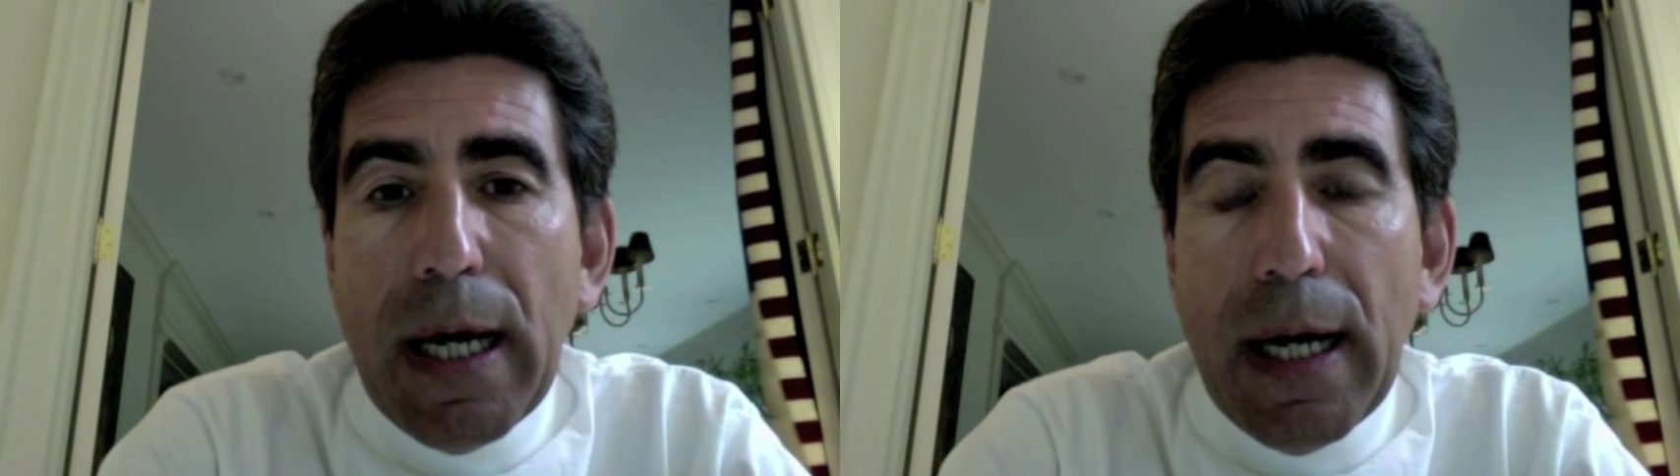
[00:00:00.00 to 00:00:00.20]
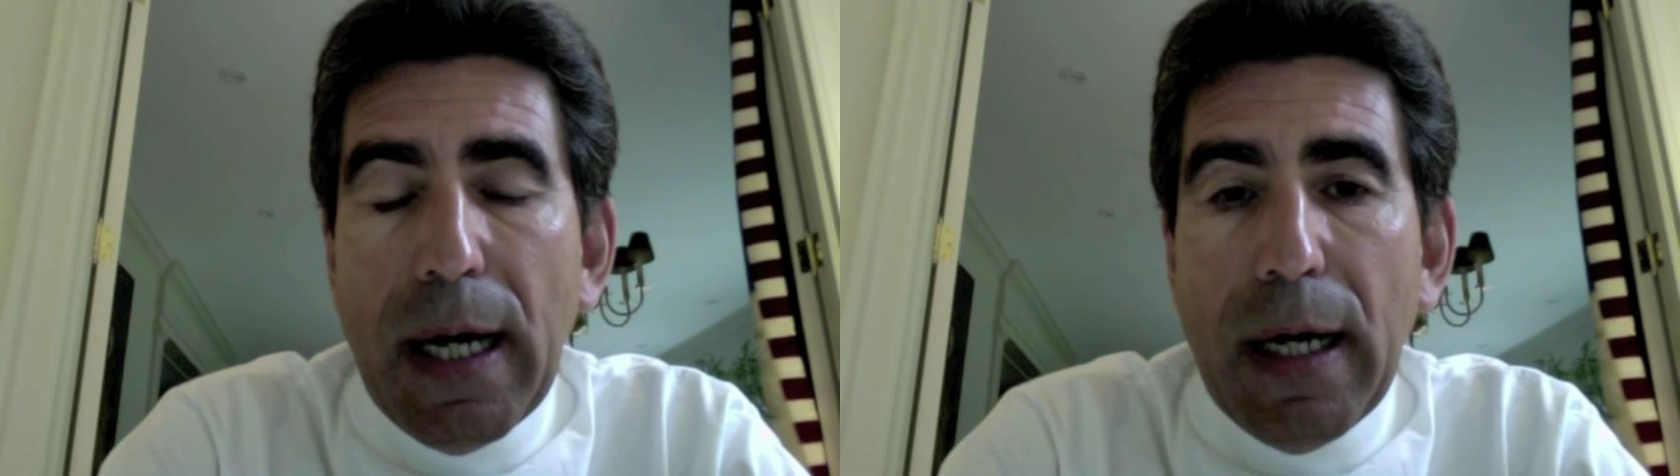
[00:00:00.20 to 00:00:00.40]

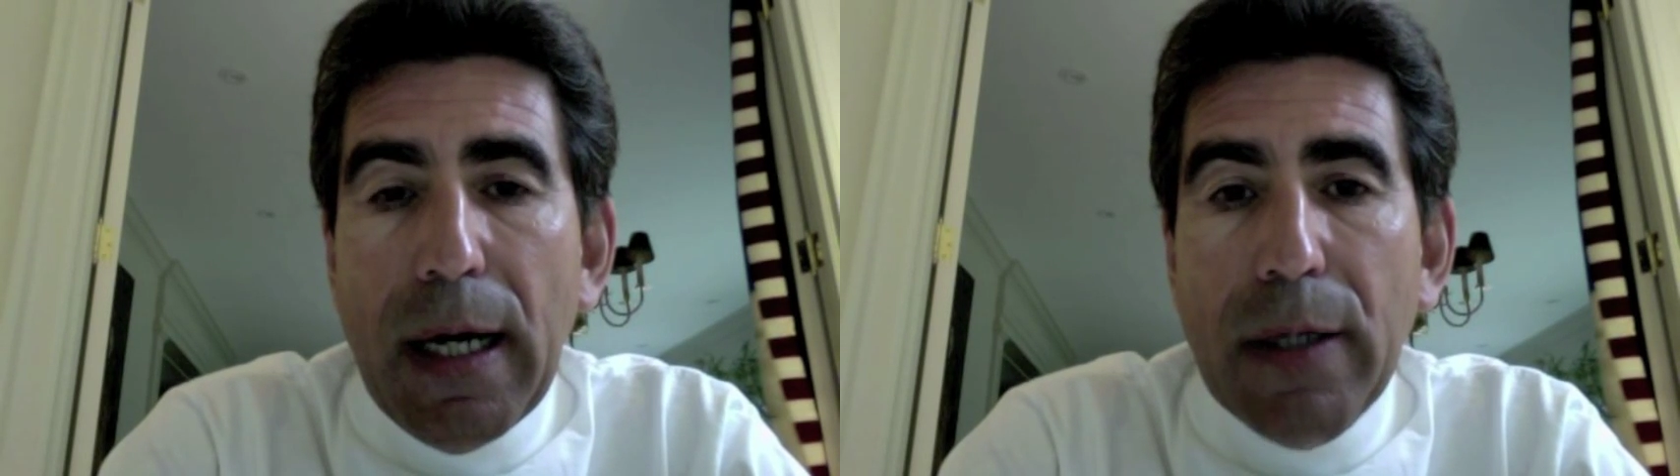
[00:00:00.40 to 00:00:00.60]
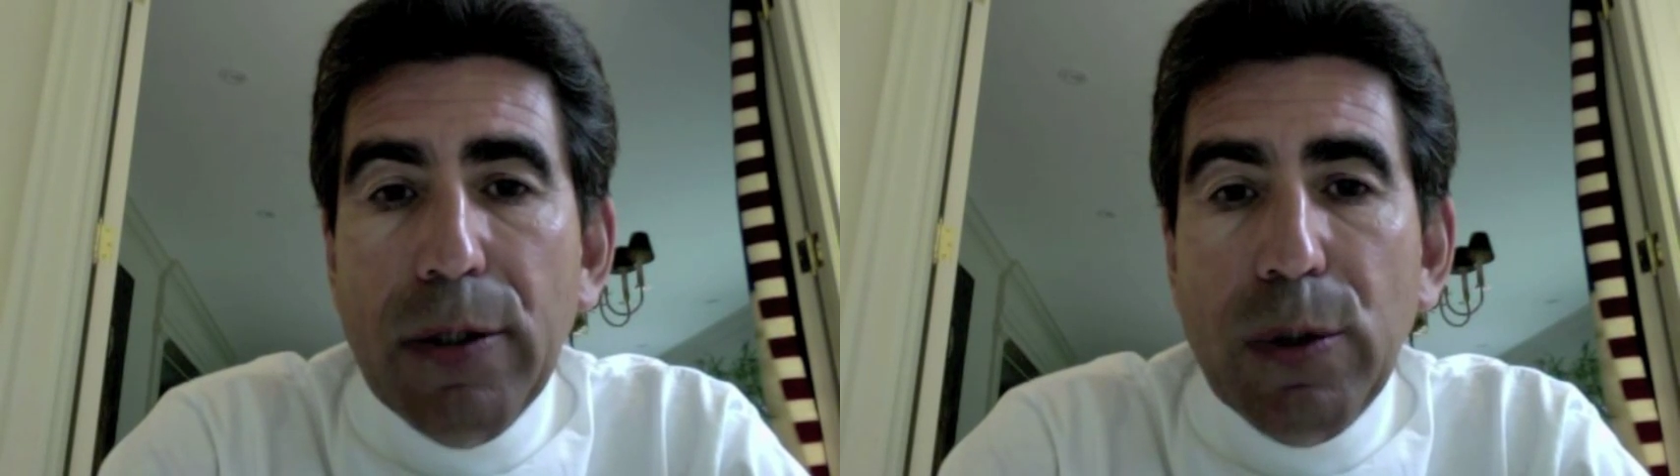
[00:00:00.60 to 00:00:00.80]

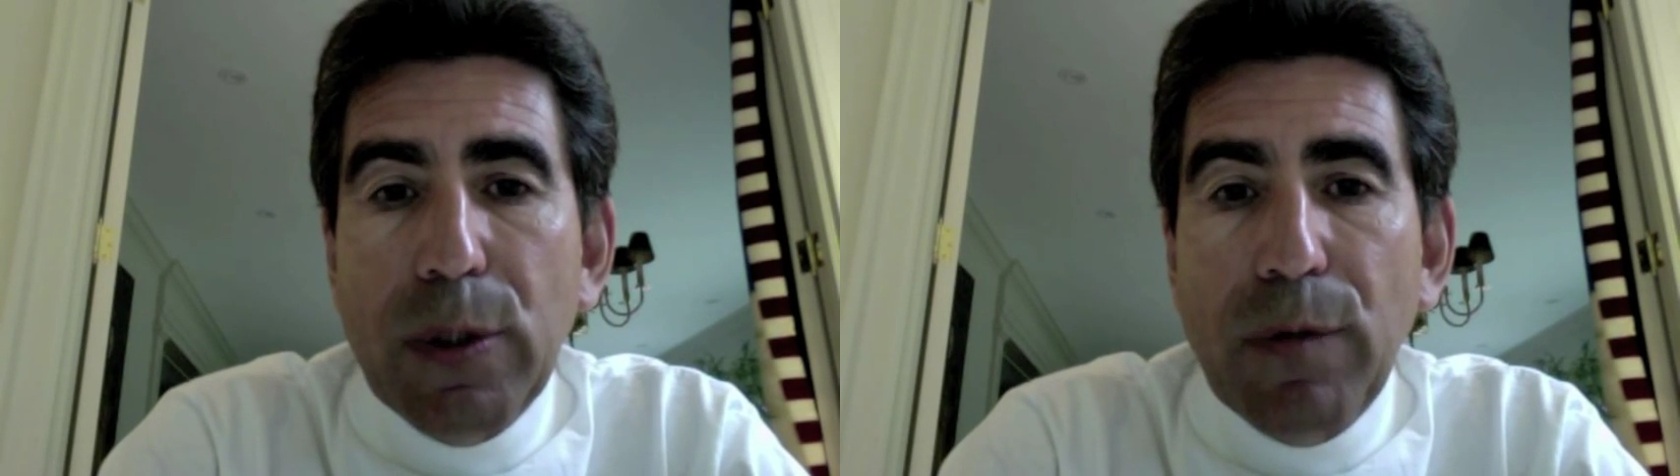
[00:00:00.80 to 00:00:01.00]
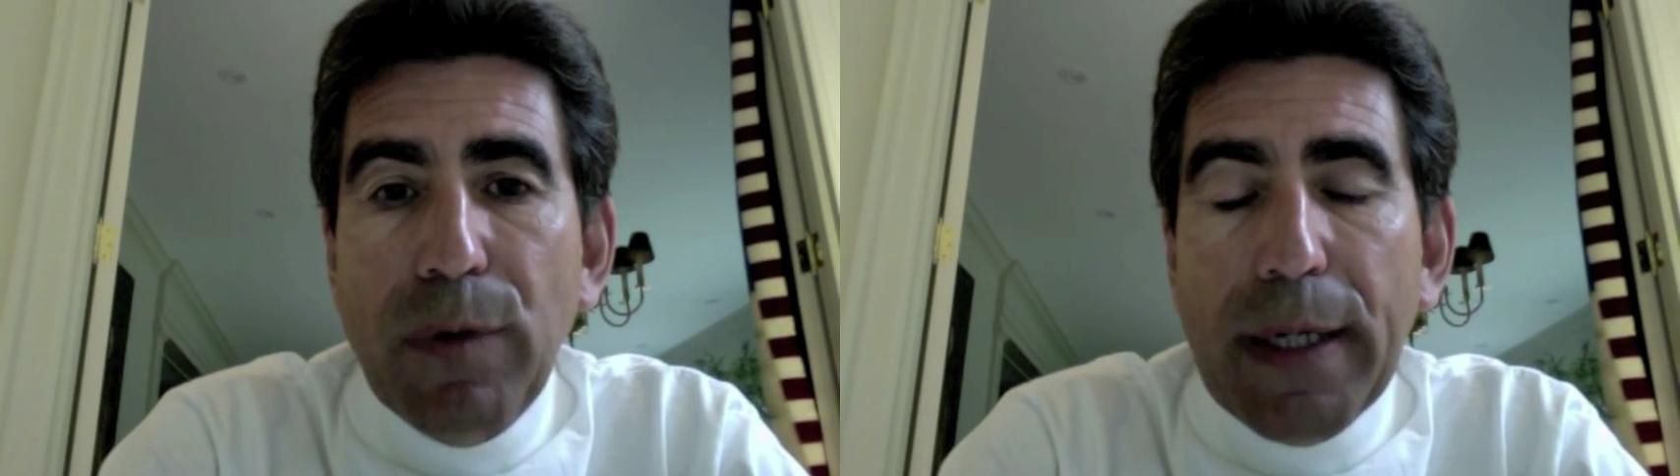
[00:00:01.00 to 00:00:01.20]
You
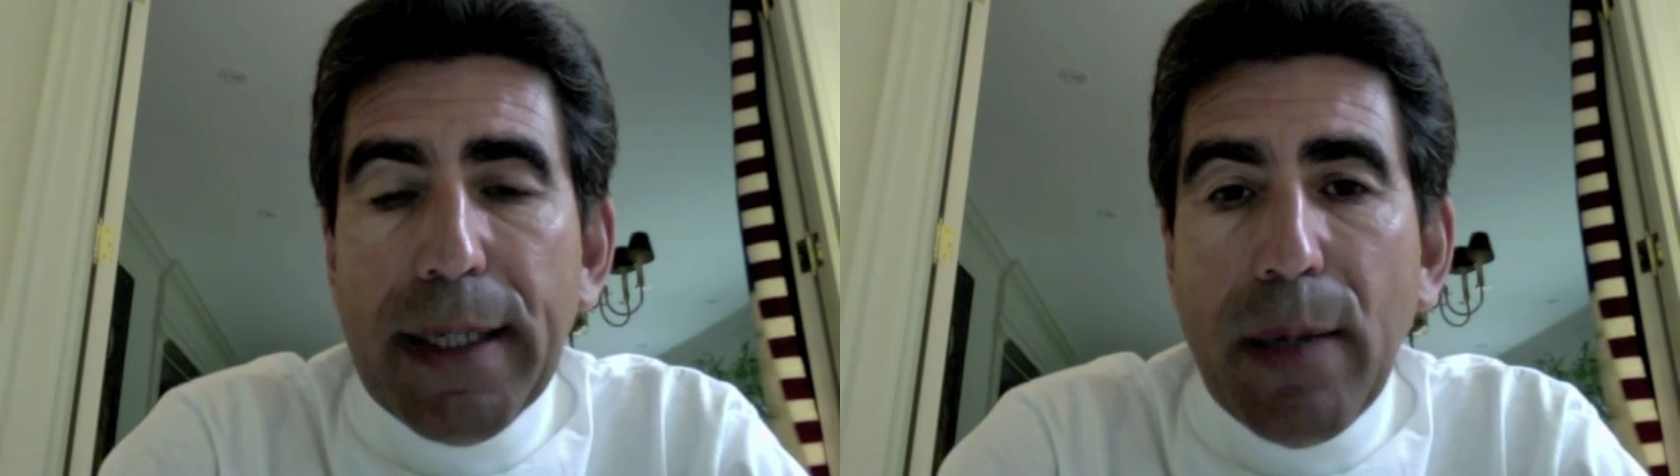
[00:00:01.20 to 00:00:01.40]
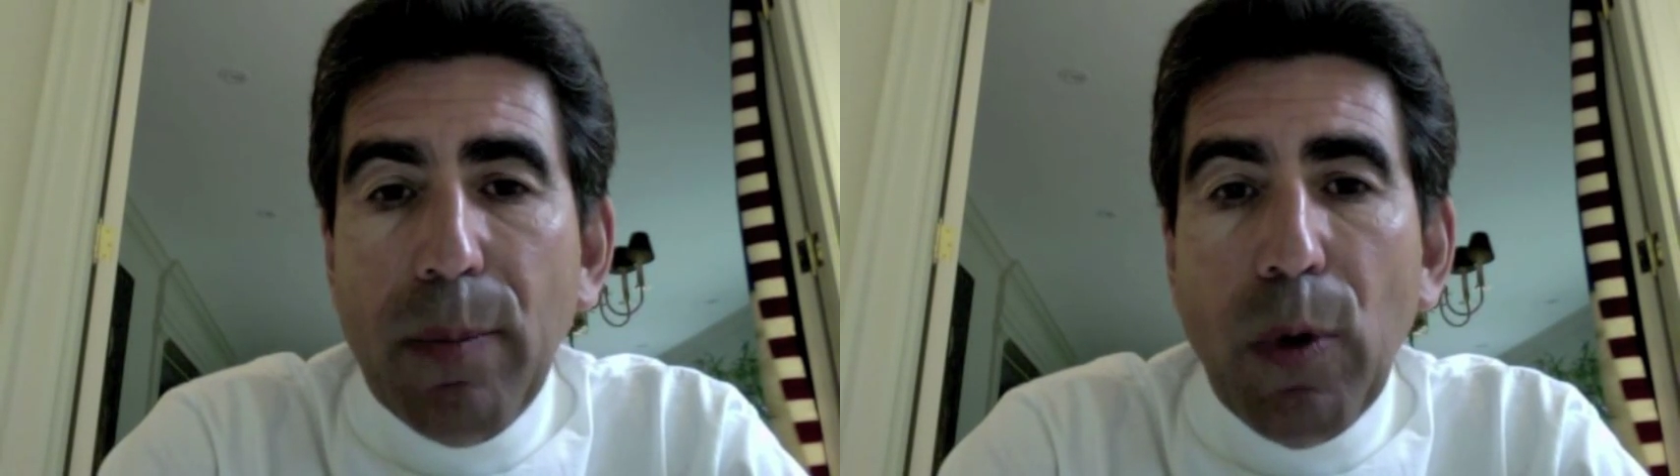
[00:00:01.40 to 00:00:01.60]
can find
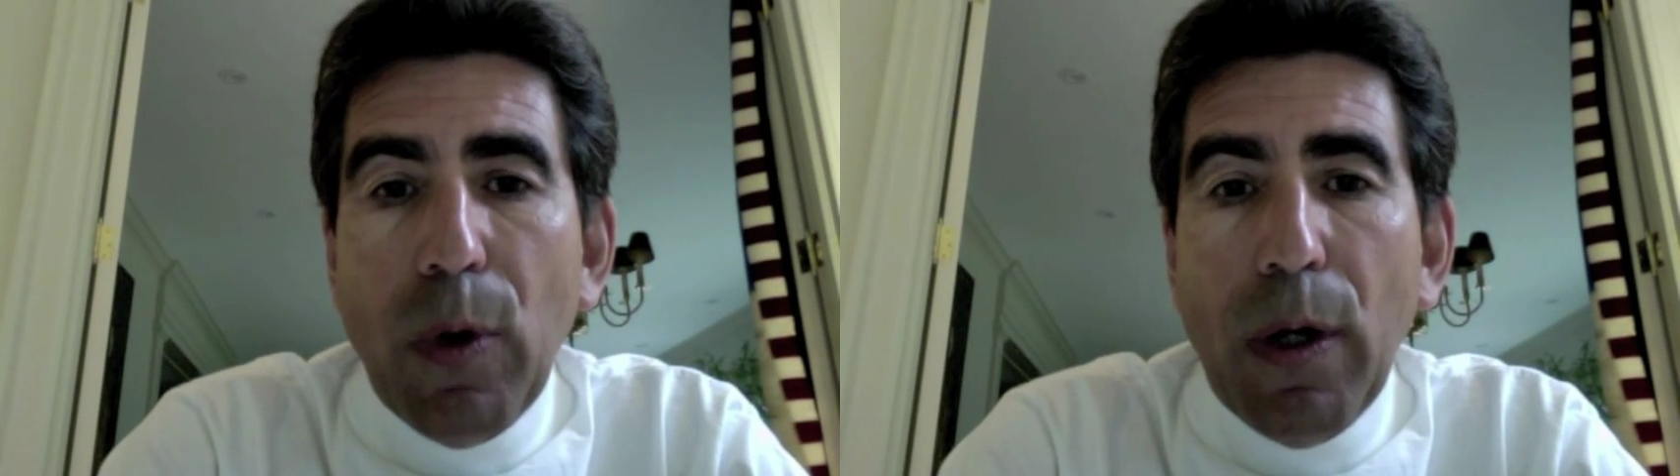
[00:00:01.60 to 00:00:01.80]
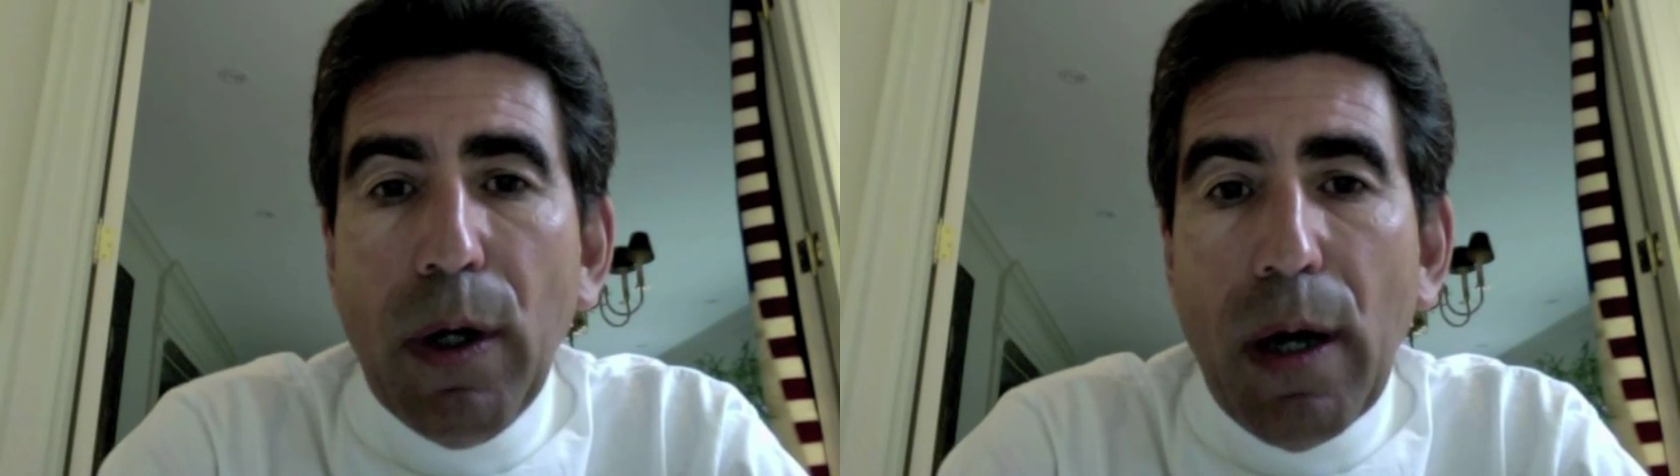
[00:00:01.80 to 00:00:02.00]
out more